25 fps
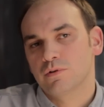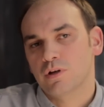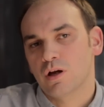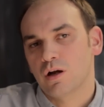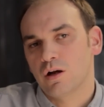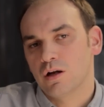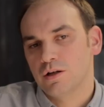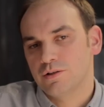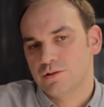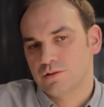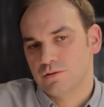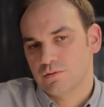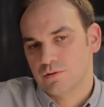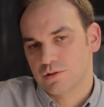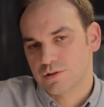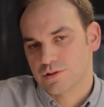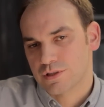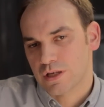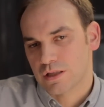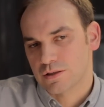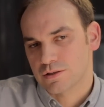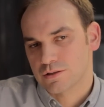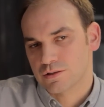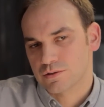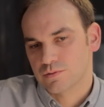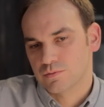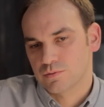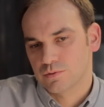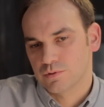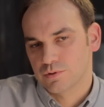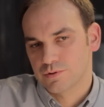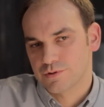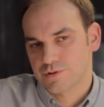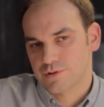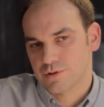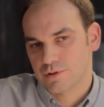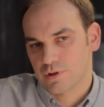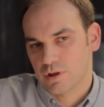guide you in a sense
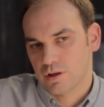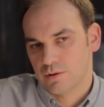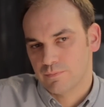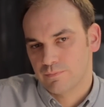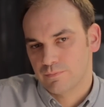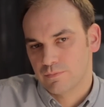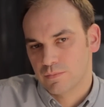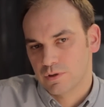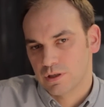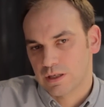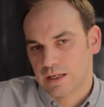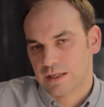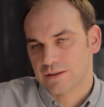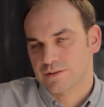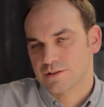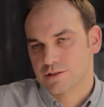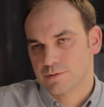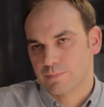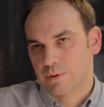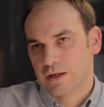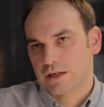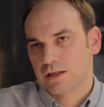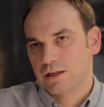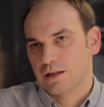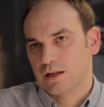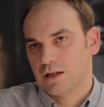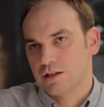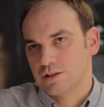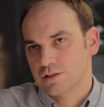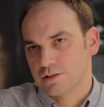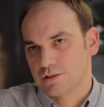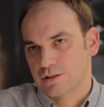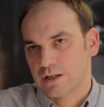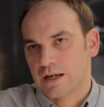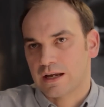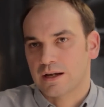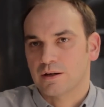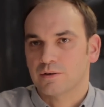towards land
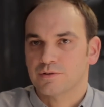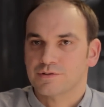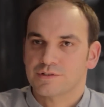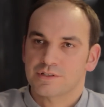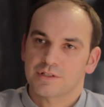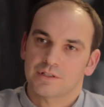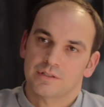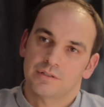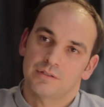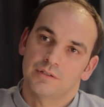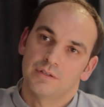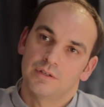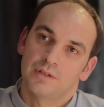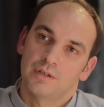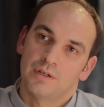speculation, housing,